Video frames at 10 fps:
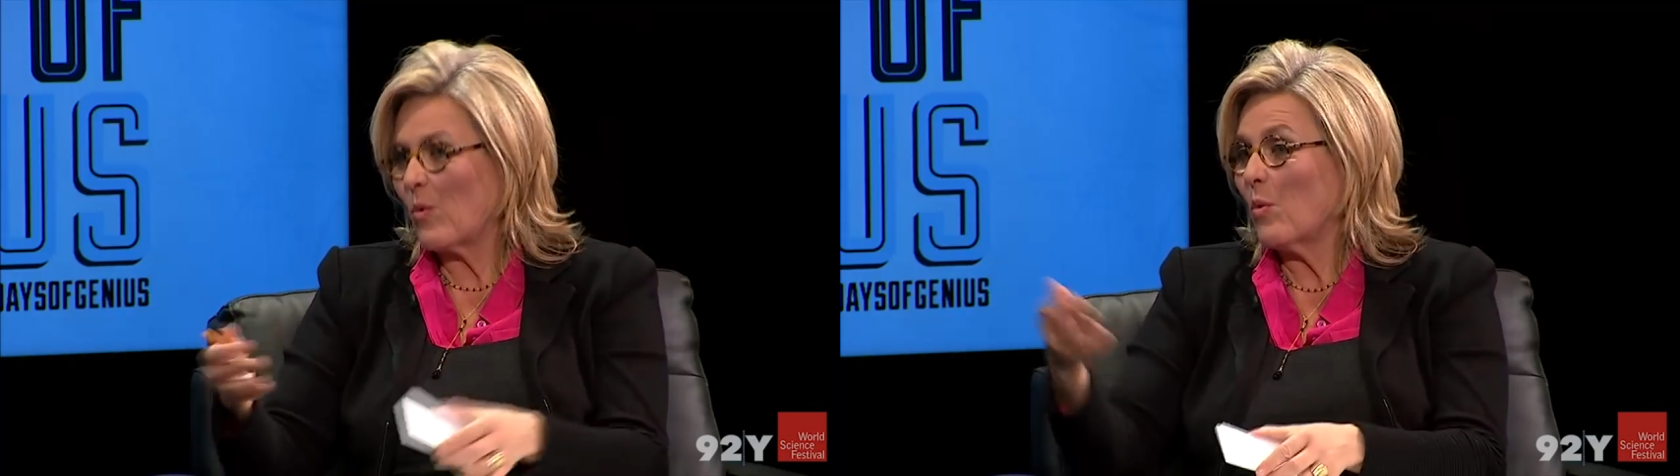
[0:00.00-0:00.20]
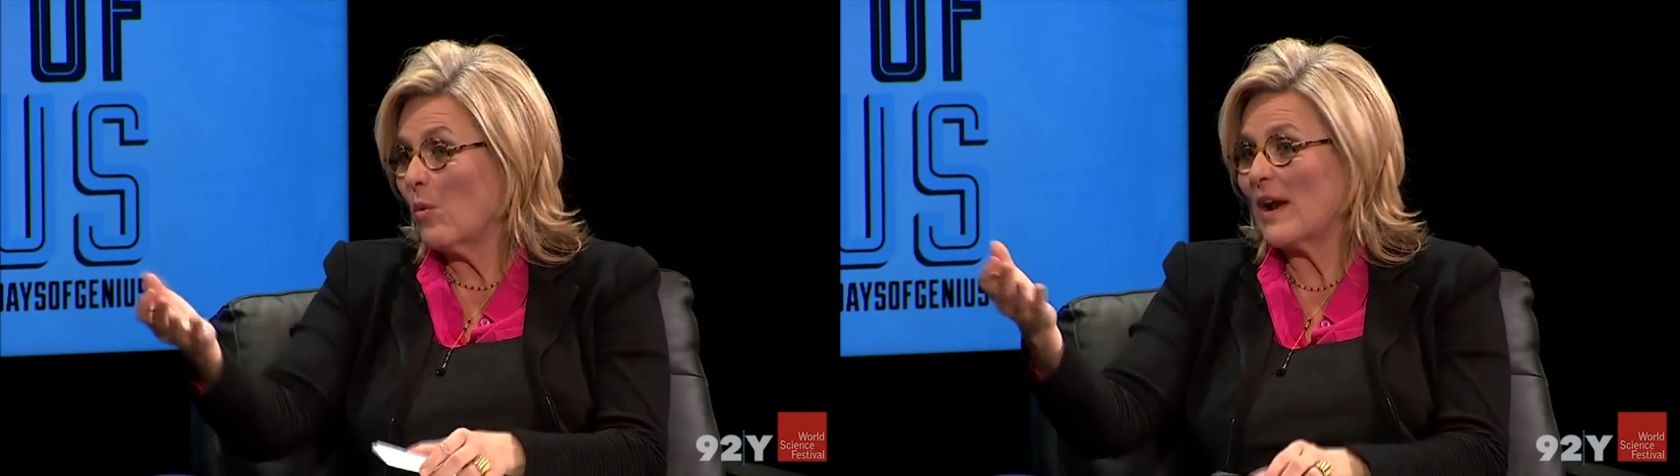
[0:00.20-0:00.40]

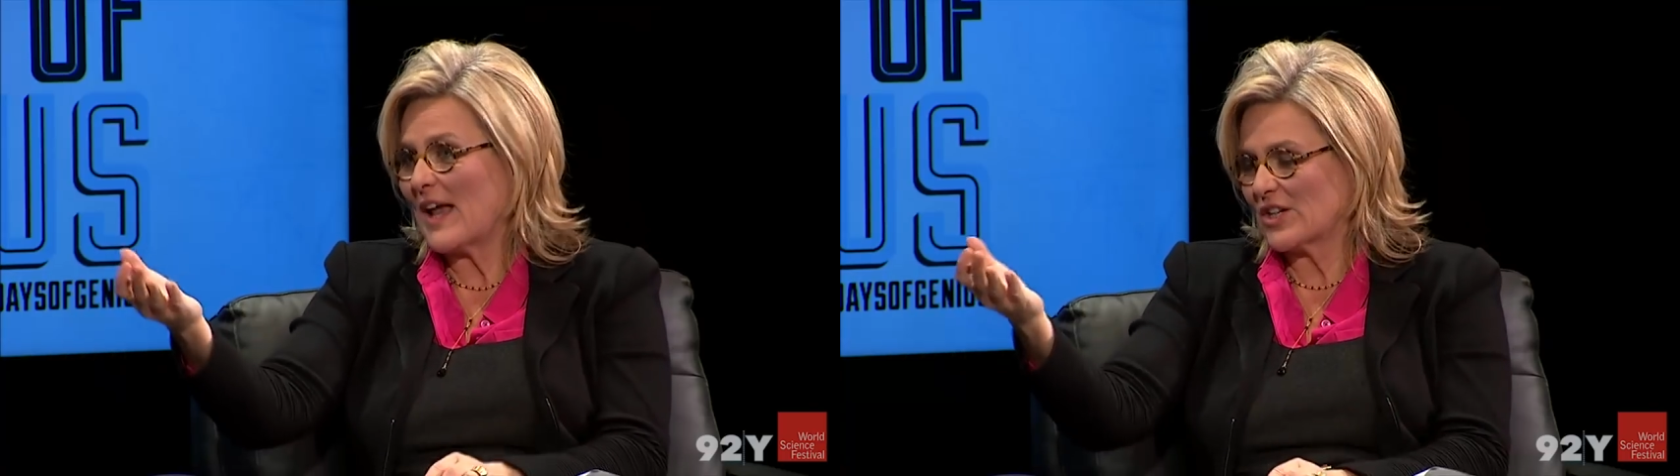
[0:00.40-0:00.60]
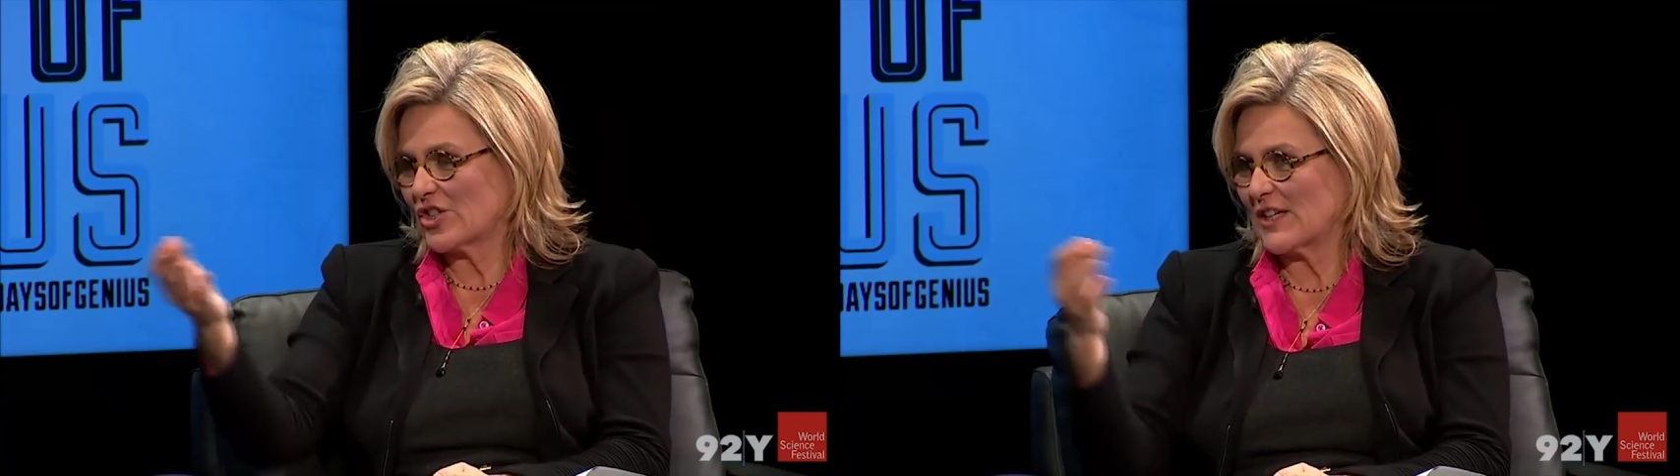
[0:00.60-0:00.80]
what
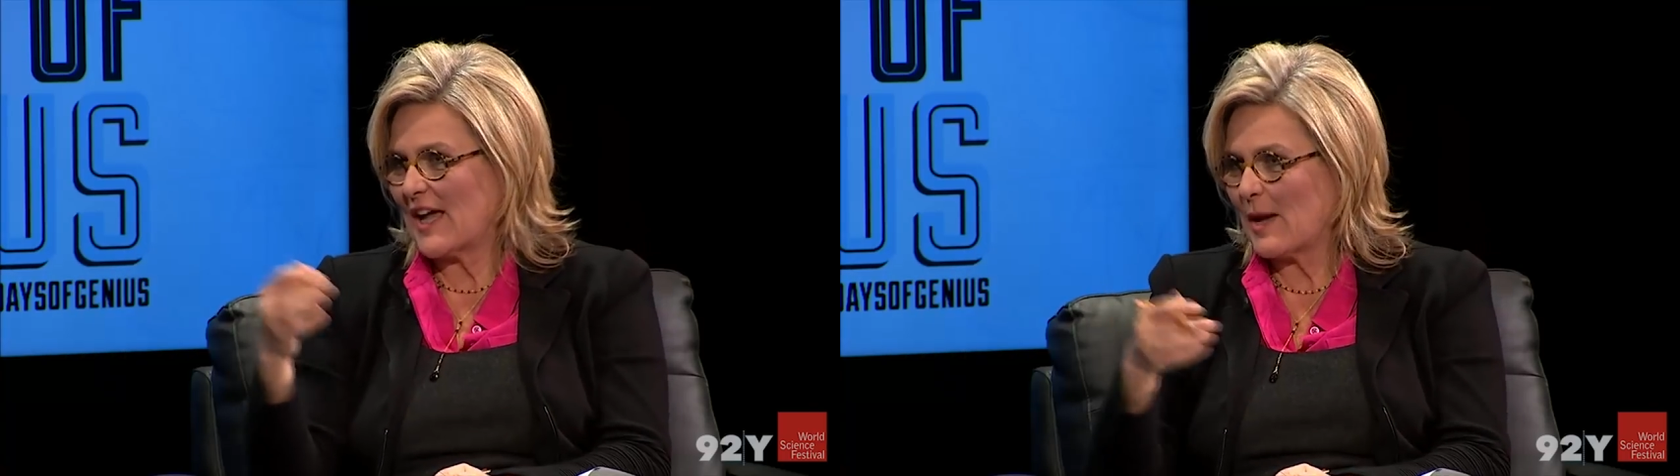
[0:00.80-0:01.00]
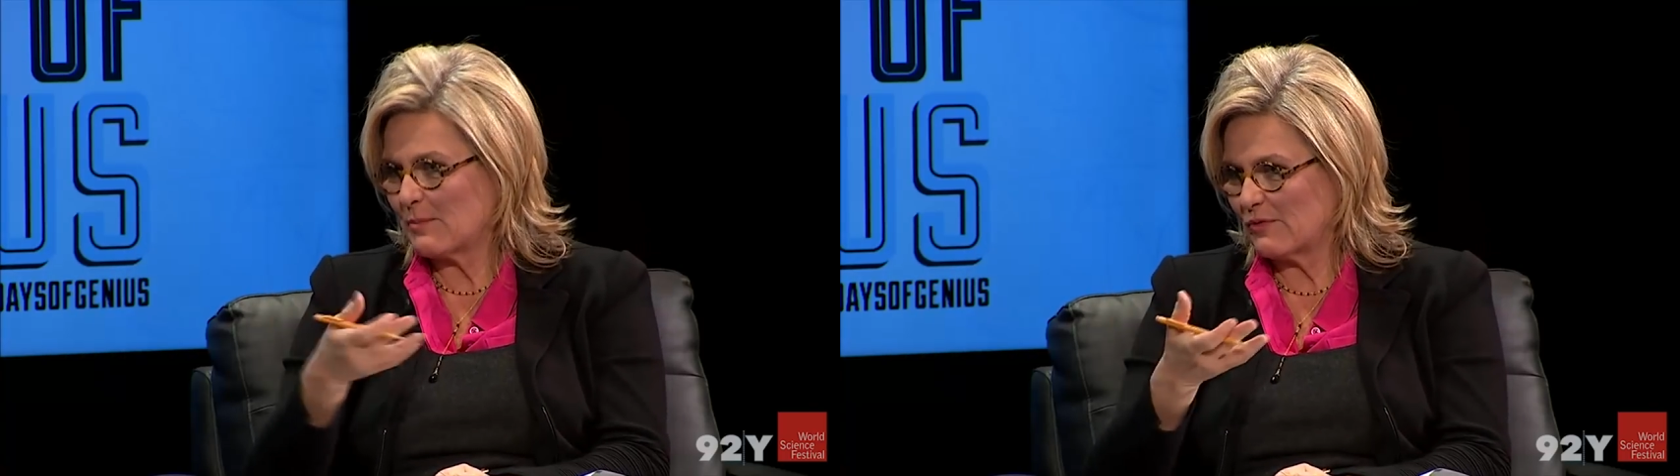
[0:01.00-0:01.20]
actually
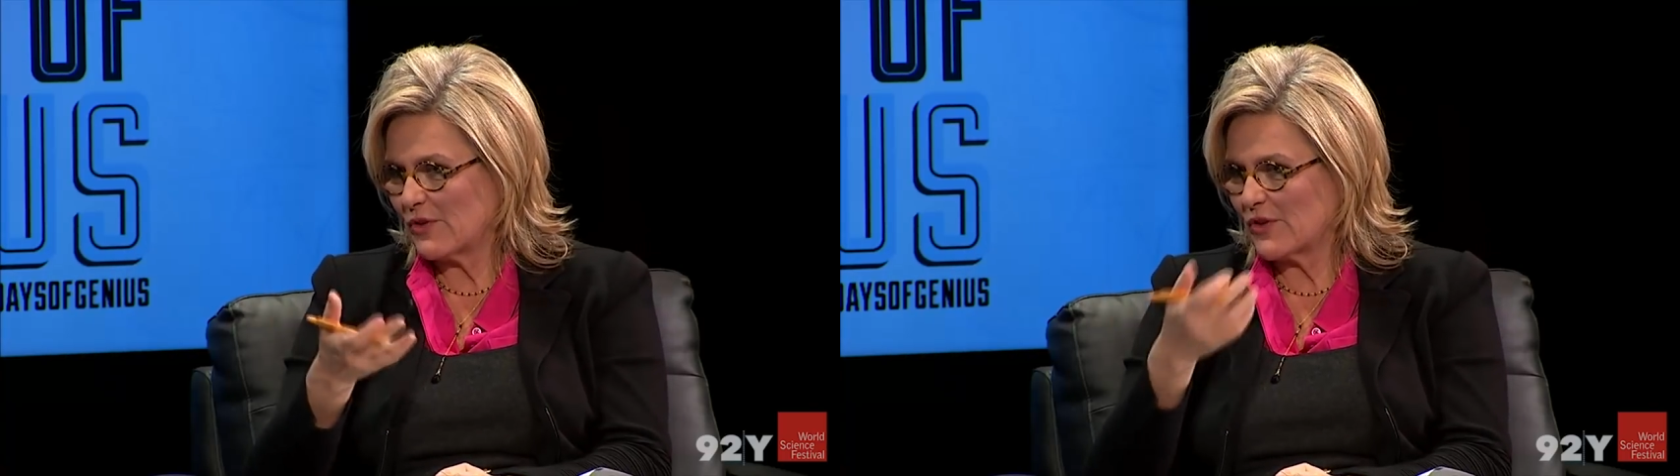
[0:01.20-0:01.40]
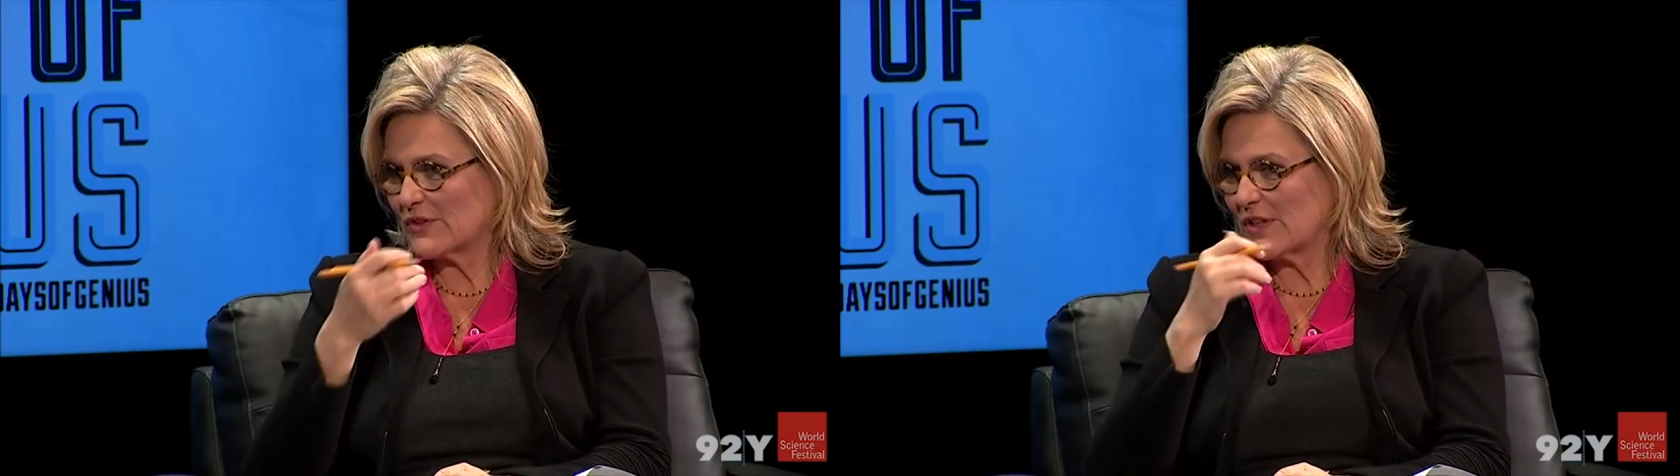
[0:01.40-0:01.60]
happened for
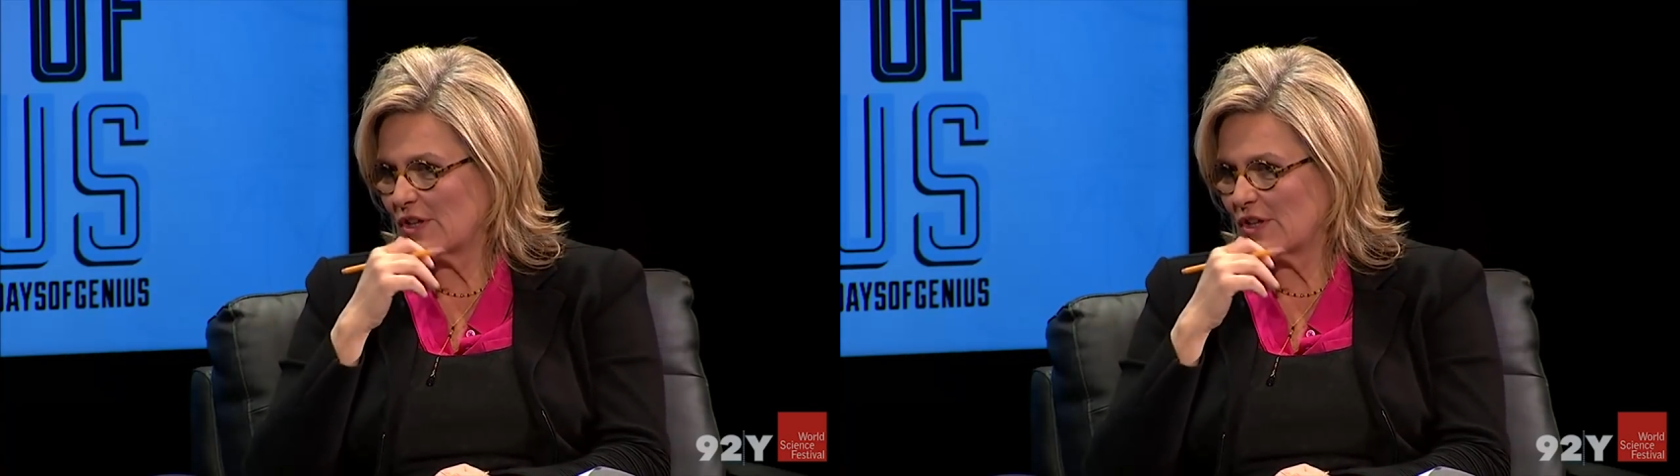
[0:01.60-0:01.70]
those in the